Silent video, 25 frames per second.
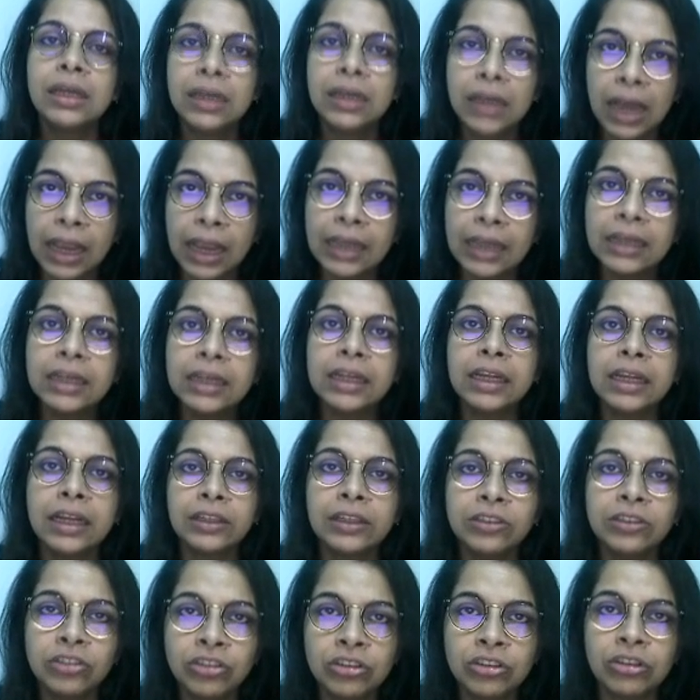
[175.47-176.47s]
kindly
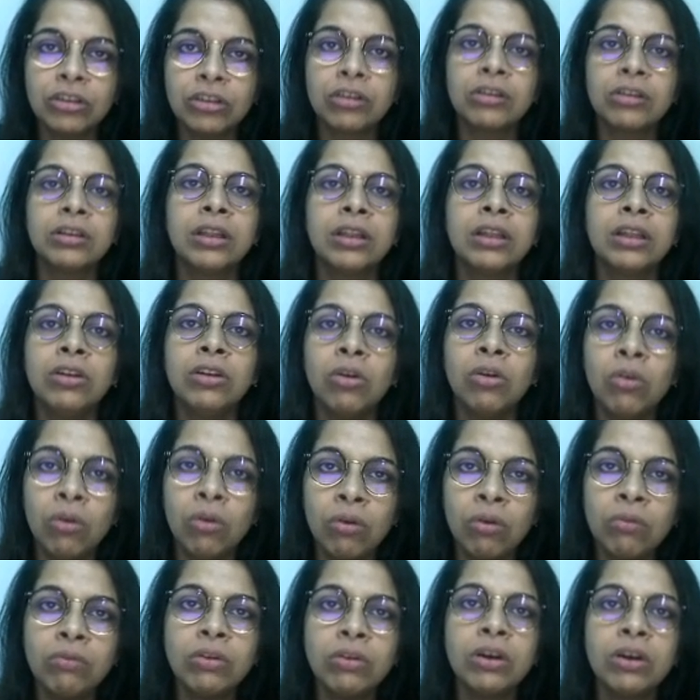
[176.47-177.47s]
ensure that the
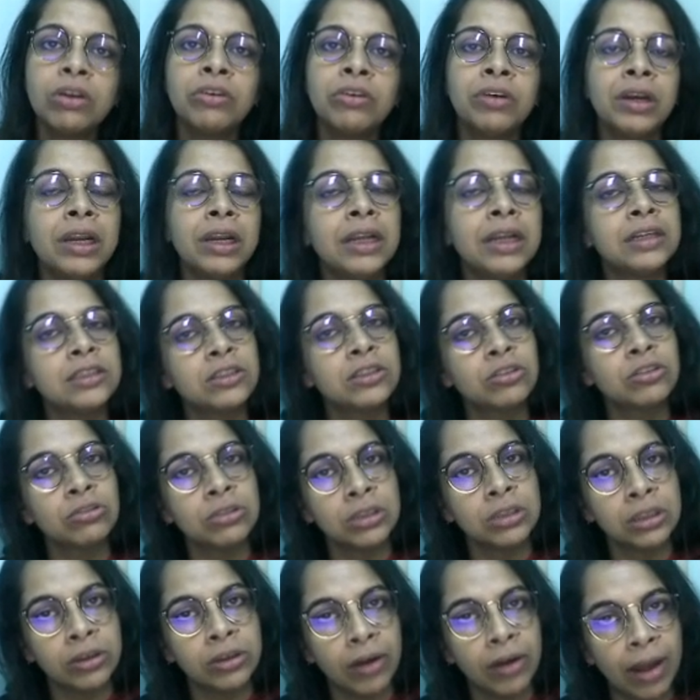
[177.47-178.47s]
homework related to
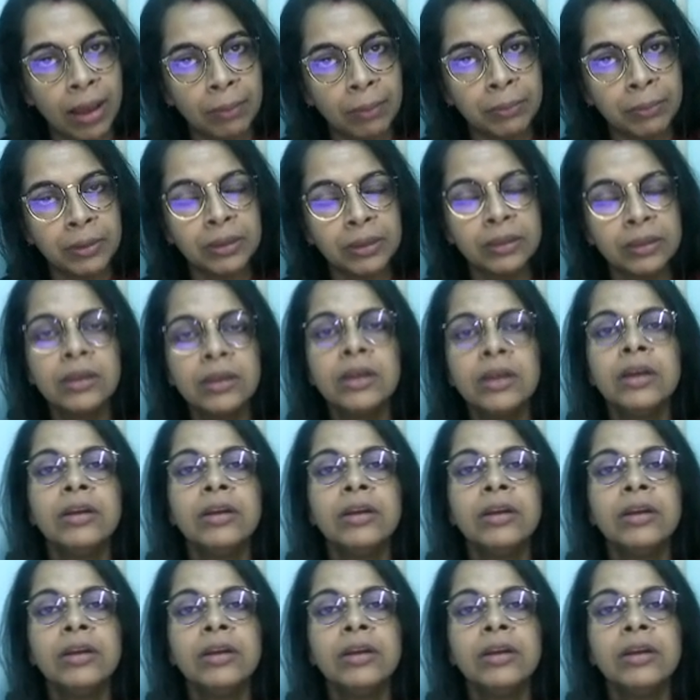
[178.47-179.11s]
the grammar